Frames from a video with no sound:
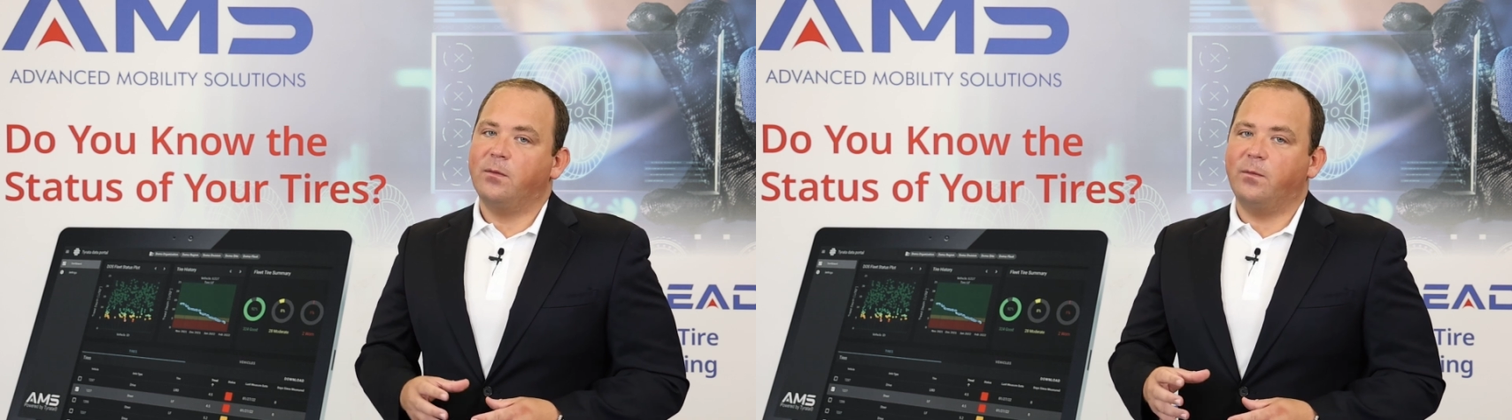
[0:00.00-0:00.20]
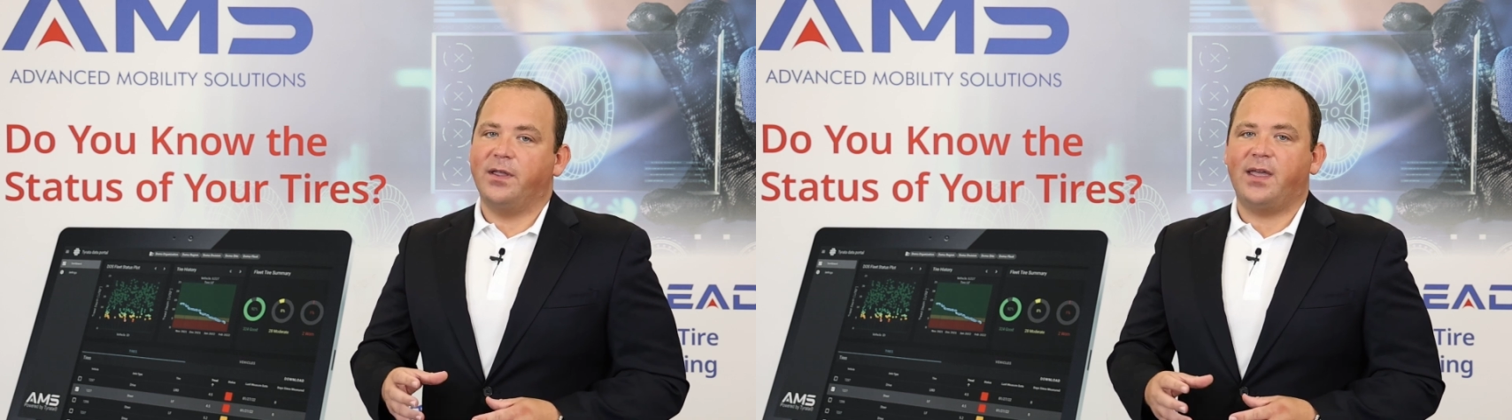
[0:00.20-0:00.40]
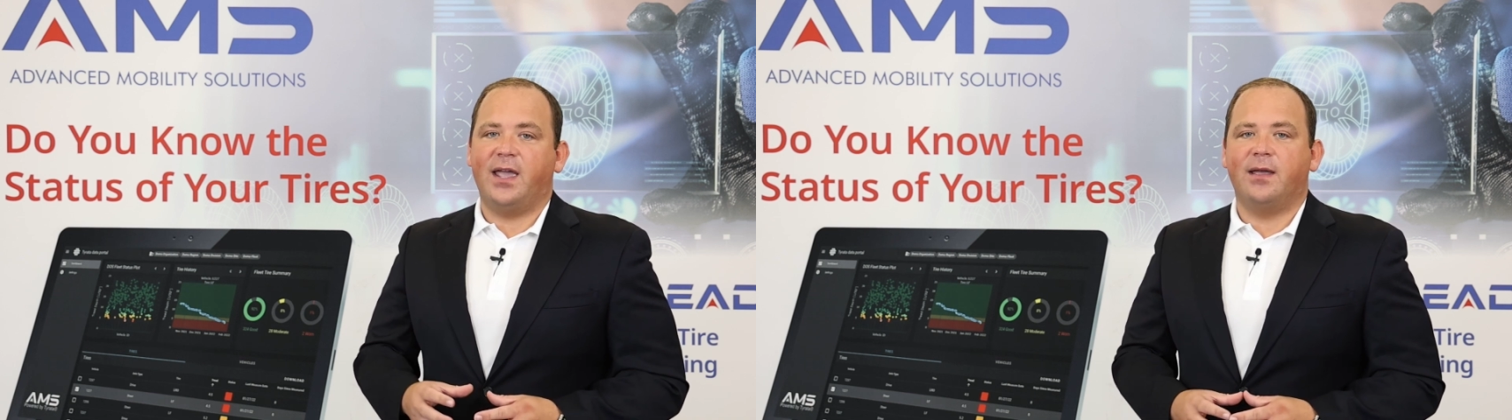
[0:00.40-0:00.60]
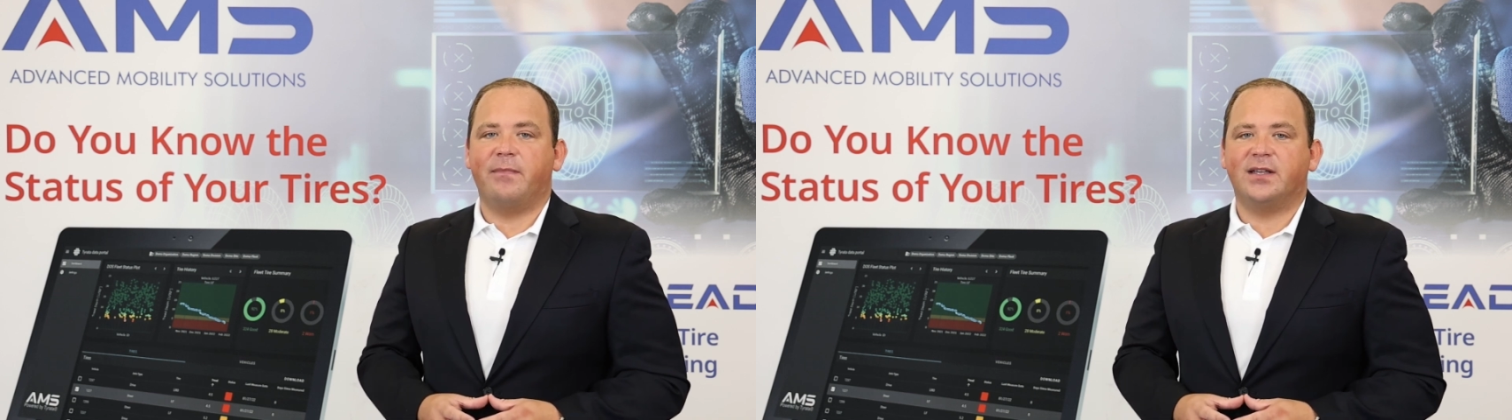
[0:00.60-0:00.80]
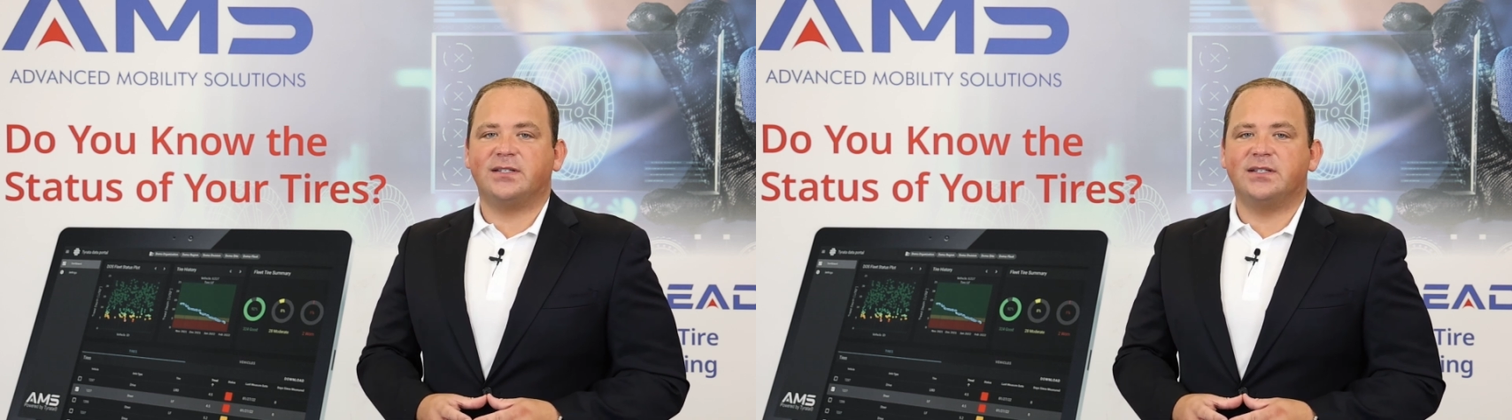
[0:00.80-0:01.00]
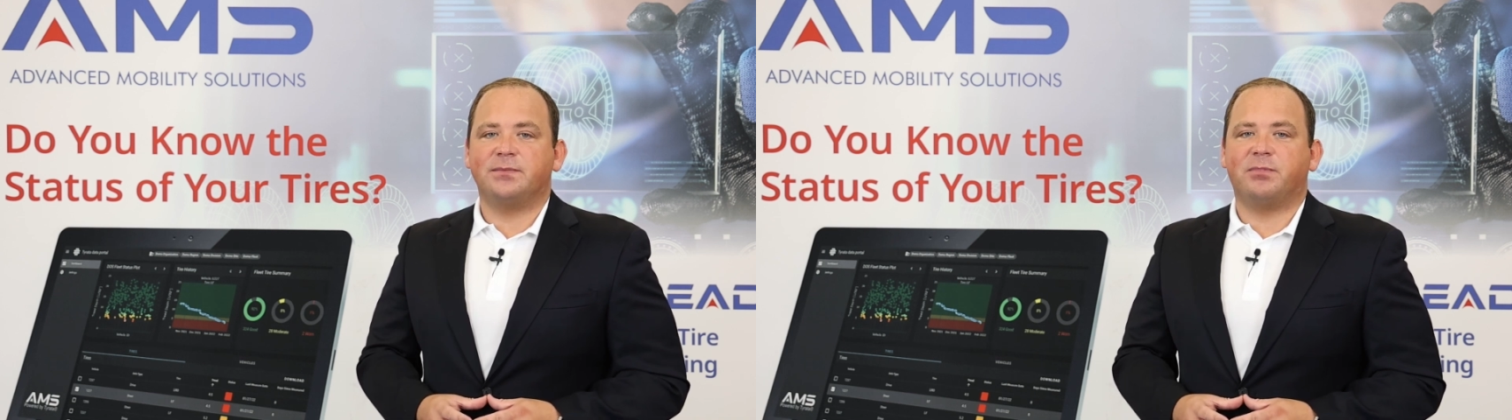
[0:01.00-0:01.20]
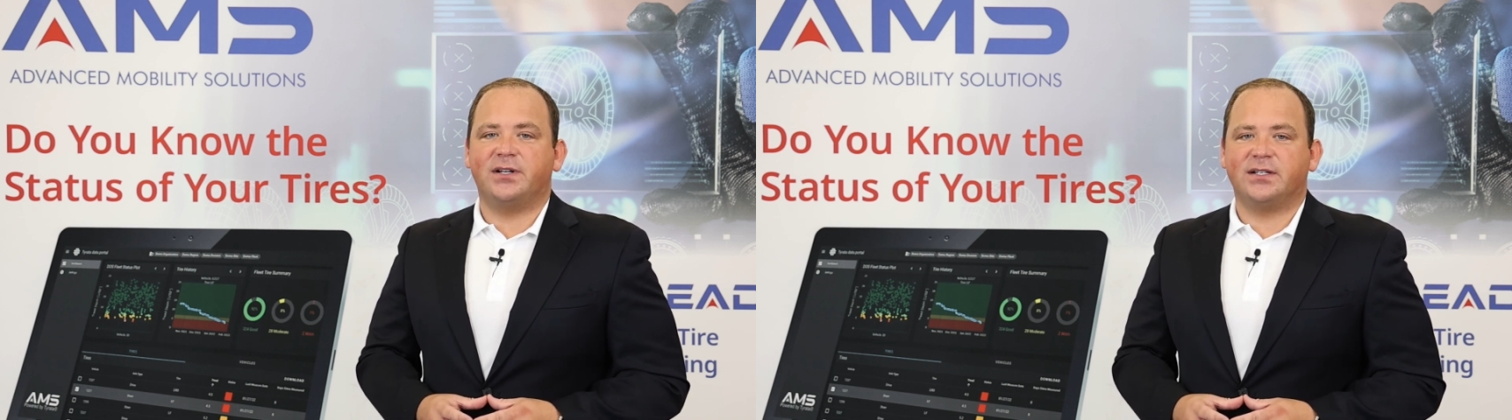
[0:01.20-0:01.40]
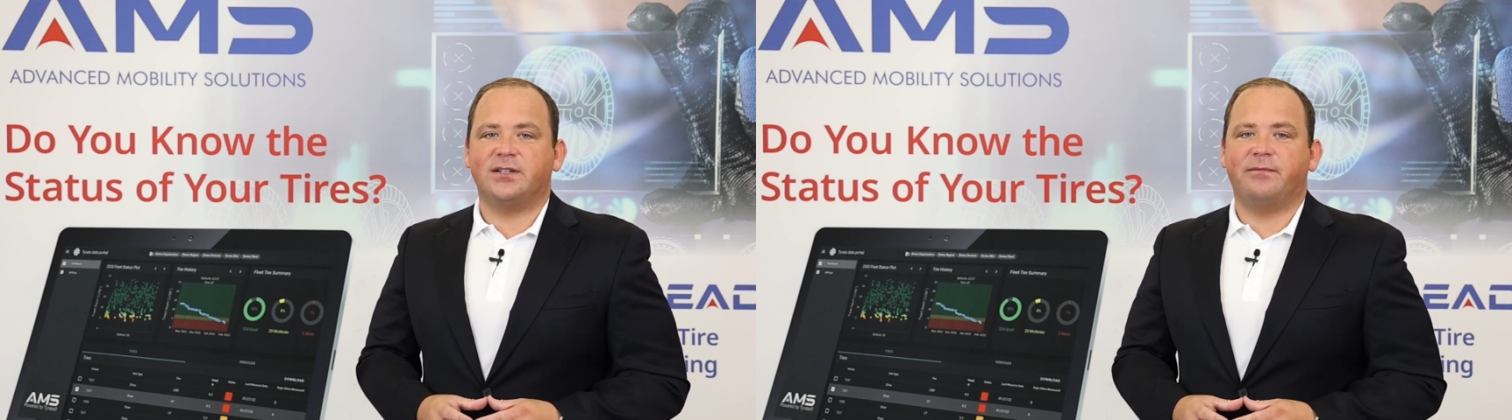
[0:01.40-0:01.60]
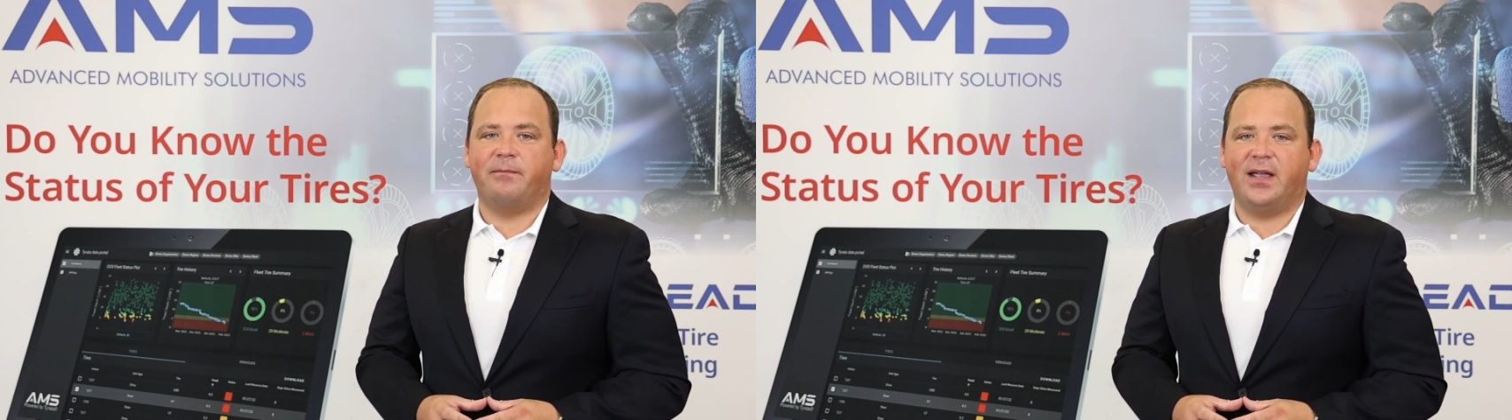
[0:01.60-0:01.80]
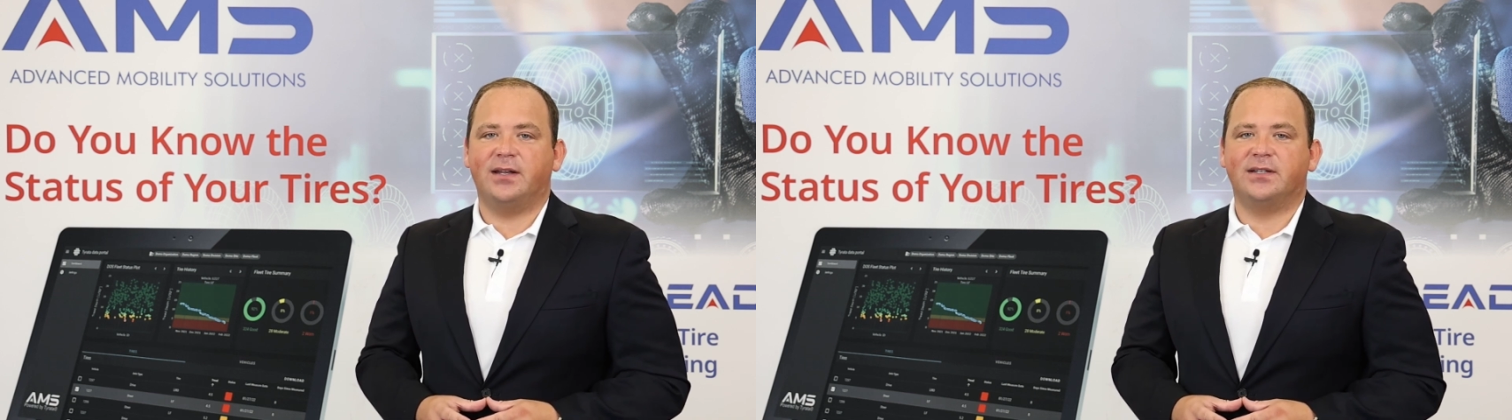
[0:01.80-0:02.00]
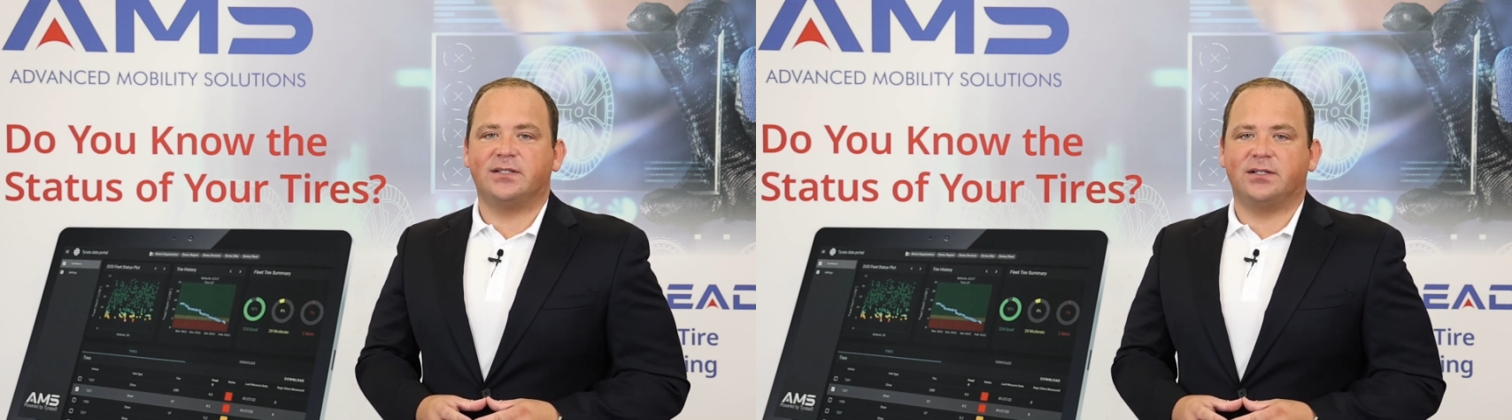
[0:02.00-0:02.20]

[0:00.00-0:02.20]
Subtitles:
with AMS's predictive maintenance